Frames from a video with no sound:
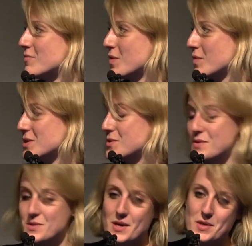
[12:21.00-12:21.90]
which was
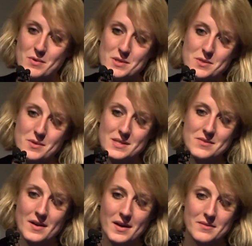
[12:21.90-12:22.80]
also the 1 to
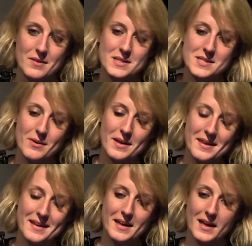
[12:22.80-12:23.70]
25. So I
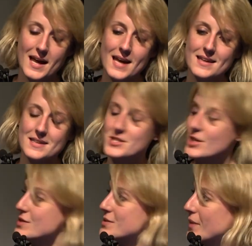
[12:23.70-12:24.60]
think, A, that
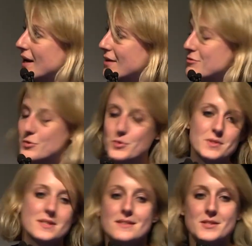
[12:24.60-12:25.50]
shows quite how
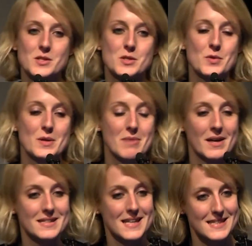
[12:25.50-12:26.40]
flawed just doing a
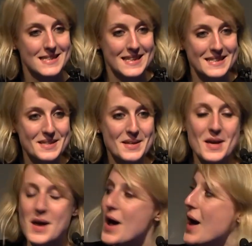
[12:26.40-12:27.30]
blind tasting is.
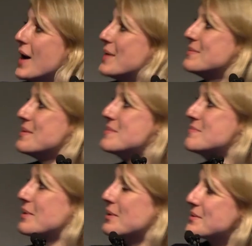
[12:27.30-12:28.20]

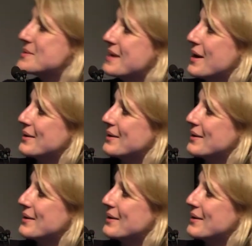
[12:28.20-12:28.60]
But also,